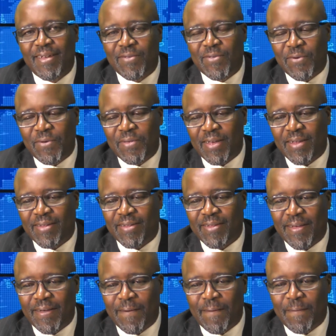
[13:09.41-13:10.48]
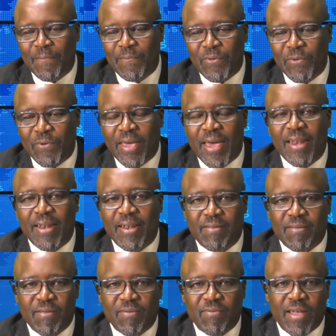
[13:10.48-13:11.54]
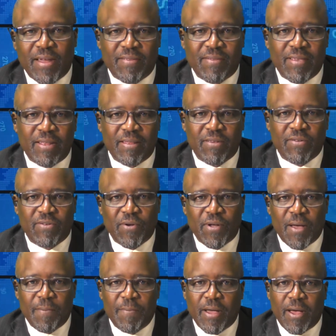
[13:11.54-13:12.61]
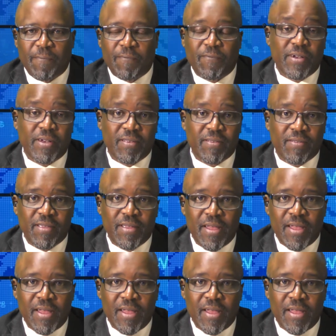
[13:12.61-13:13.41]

so that you can start seeing this show coming up first